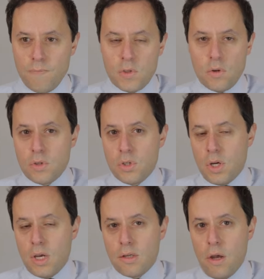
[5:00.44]
stocks and
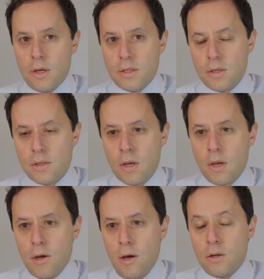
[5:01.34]
shares, ISAs,
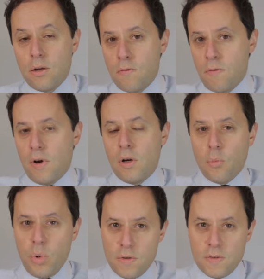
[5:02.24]
and over very
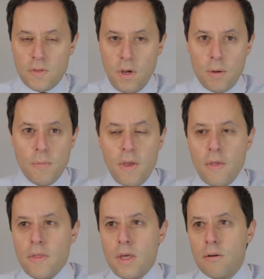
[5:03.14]
long periods of time,
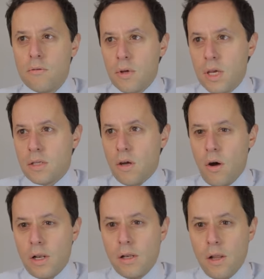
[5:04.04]
then it's
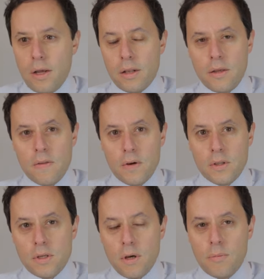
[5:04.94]
highly likely
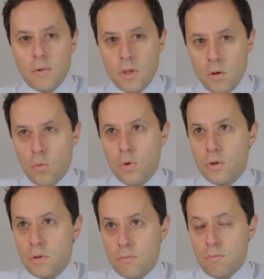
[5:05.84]
that you
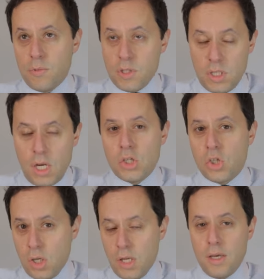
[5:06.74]
would
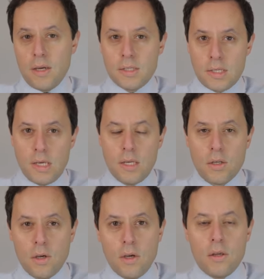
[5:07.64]
potentially exceed
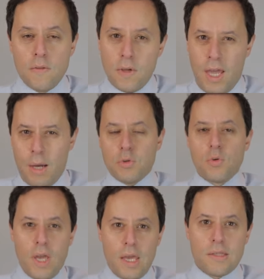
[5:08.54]
the capital
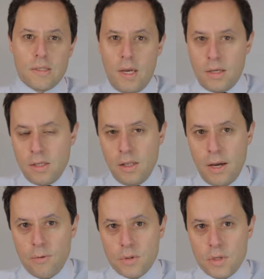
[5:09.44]
gains tax
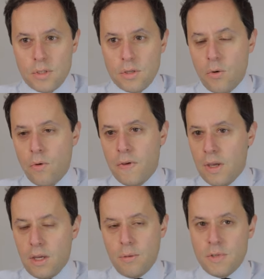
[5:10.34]
allowances or the
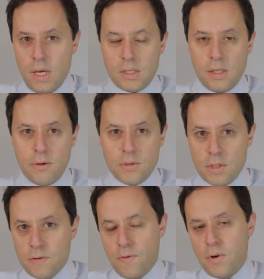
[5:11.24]
income tax
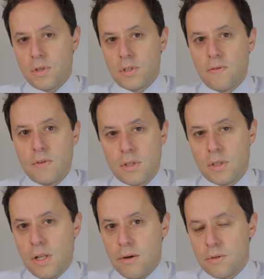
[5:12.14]
allowances as far as dividend
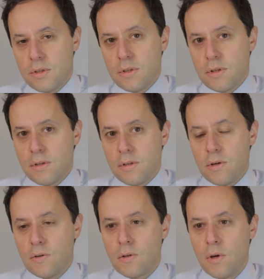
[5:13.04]
allowances is
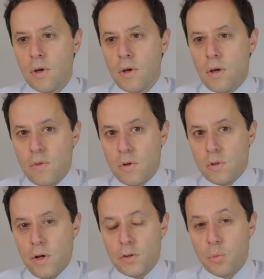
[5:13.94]
concerned with those
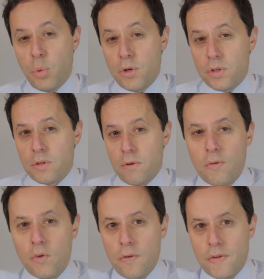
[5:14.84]
larger pots.
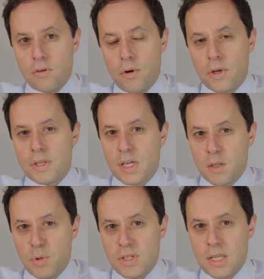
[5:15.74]
We've got this growing at
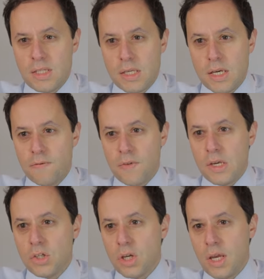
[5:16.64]
6% a year for
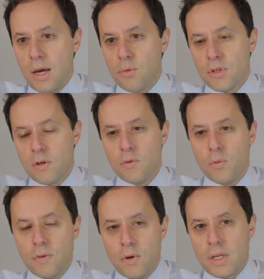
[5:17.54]
each account. So
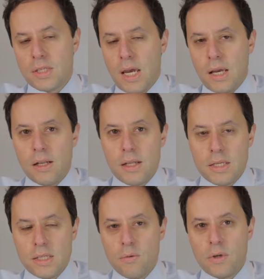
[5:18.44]
we've got exactly,
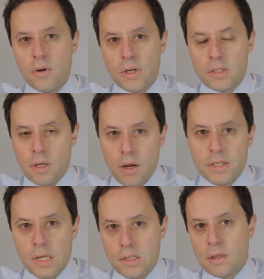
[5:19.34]
let's say we've got
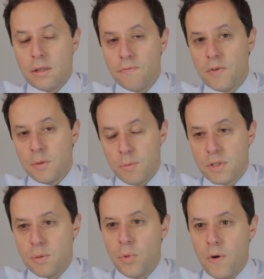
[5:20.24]
identical
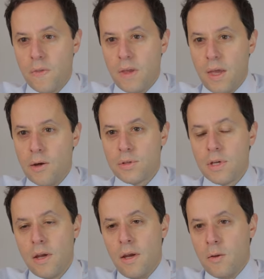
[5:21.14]
investments in both accounts.
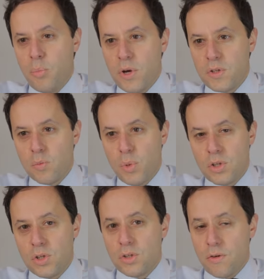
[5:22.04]
In the personal
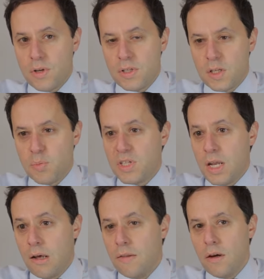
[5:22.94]
pension, it's growing at
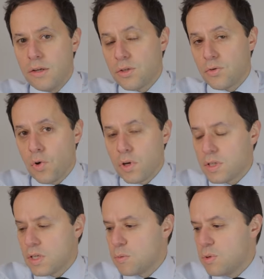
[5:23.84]
6%, and the ISA is growing at
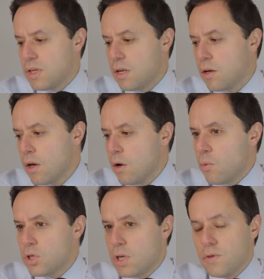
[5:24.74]
6%,
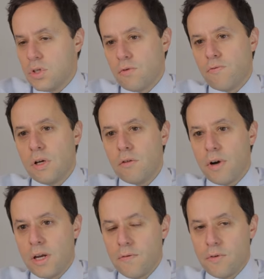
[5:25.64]
which gives us a real
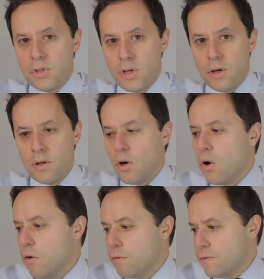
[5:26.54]
rate of return
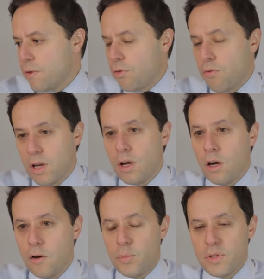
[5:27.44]
of
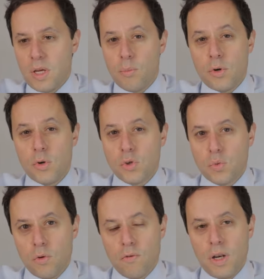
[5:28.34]
3.5% because
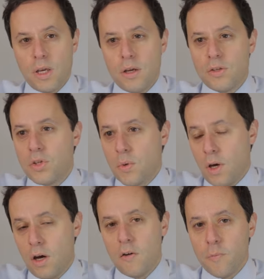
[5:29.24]
we're running a
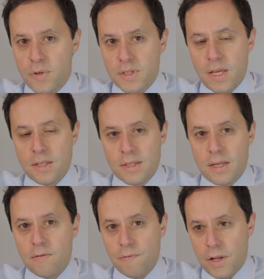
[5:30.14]
2.5%
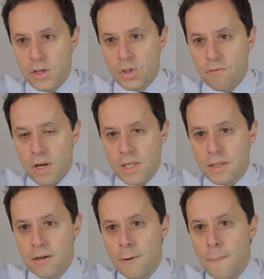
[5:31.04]
inflation rate,
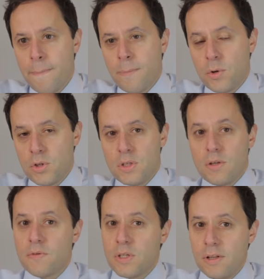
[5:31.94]
which is
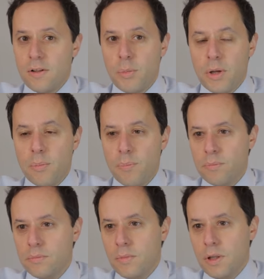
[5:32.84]
obviously a little bit
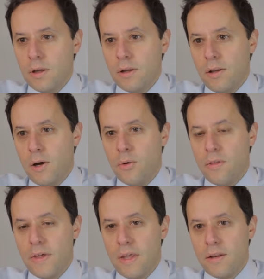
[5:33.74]
lower
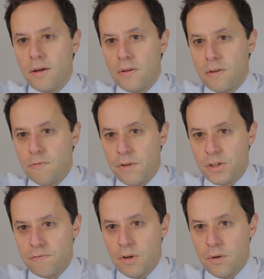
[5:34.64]
than the
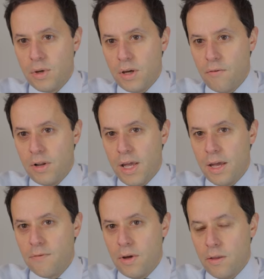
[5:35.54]
inflation rate we currently
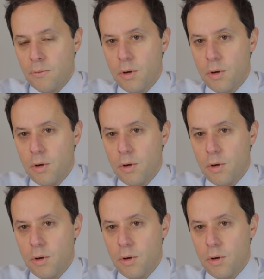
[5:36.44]
have at the